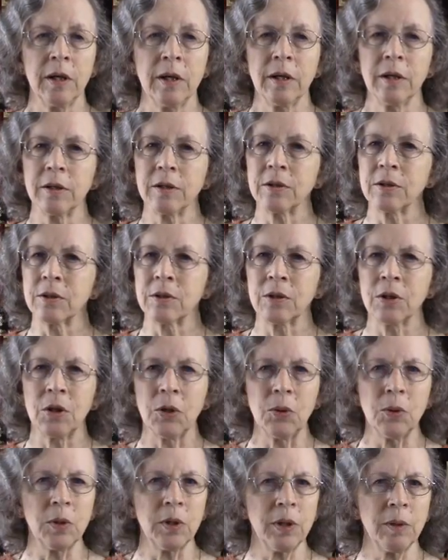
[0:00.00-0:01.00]
It's
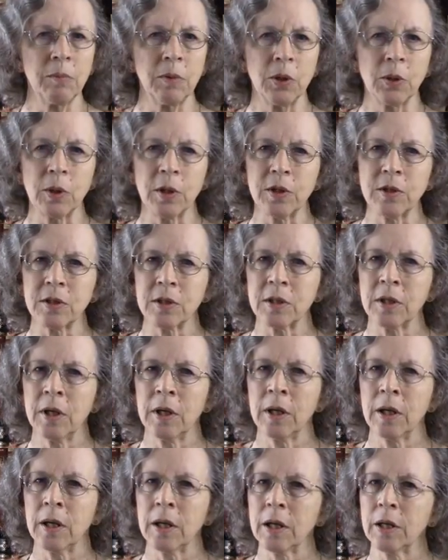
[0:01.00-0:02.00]
totally bogus.
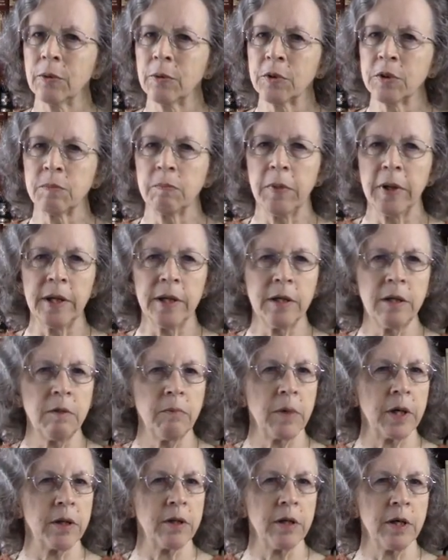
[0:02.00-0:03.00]
It was banned
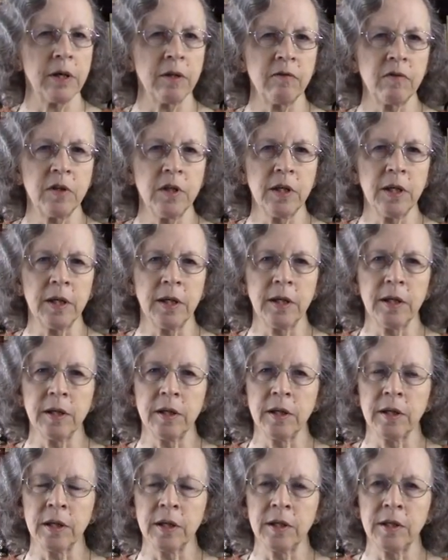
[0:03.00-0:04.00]
by the F D A
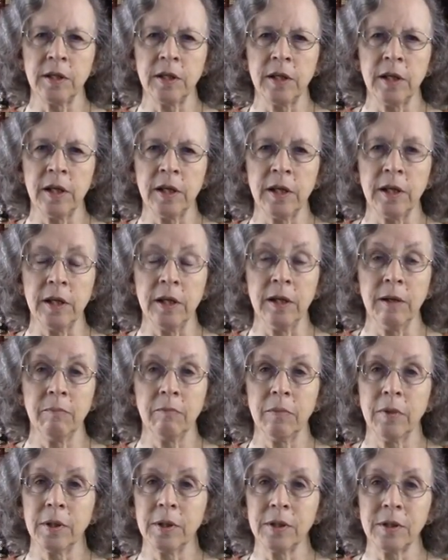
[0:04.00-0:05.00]
in nineteen eighty,
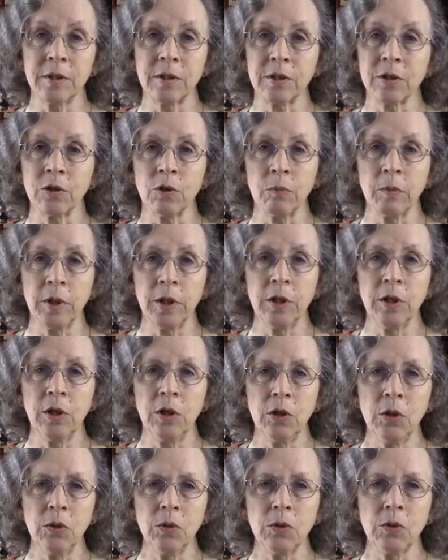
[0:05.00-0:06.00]
but it's still being
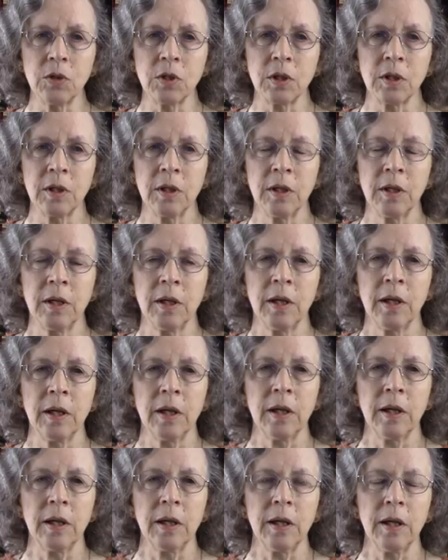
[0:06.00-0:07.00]
used.
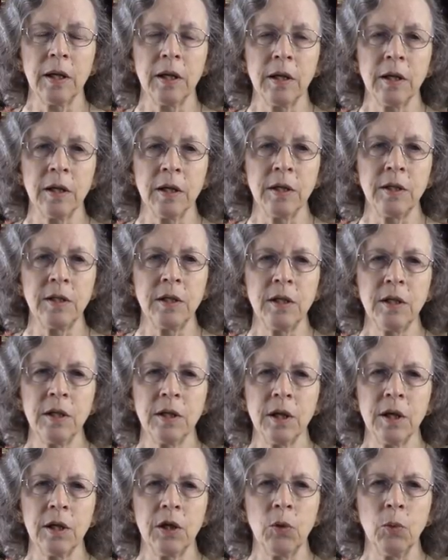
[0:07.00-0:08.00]
In nineteen
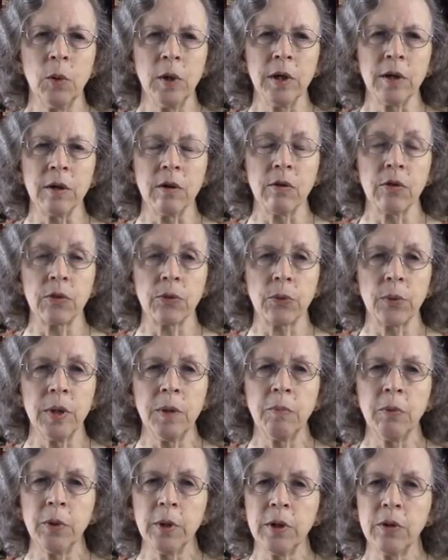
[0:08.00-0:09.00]
ninety-one, three
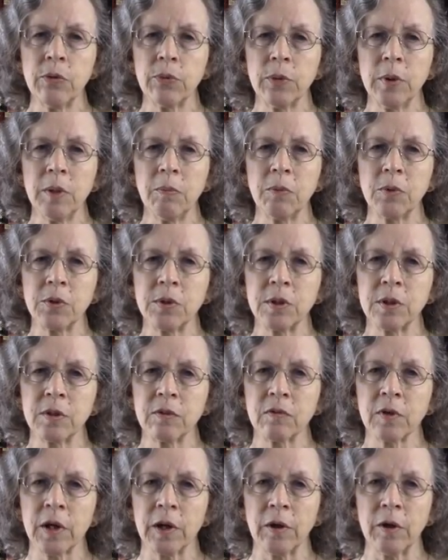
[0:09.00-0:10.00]
point three percent
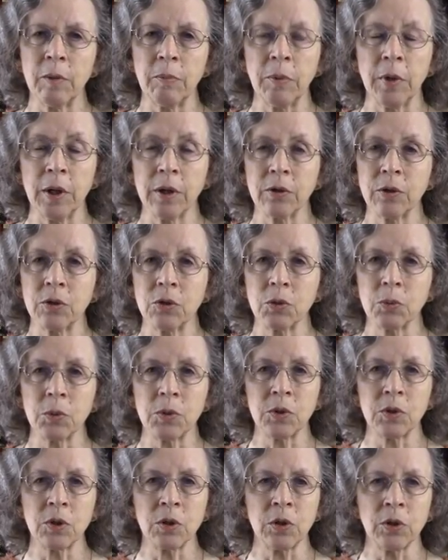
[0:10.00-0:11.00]
of chiropractors
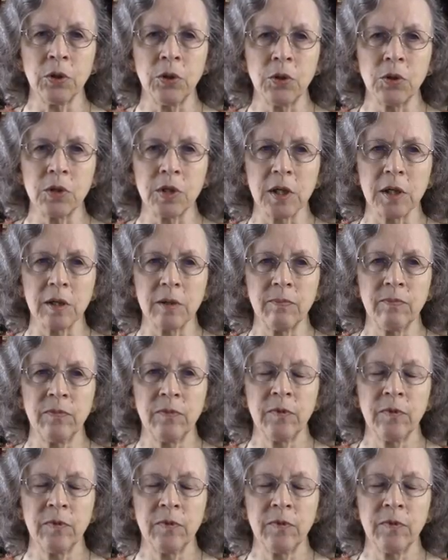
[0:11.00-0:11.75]
were still using it.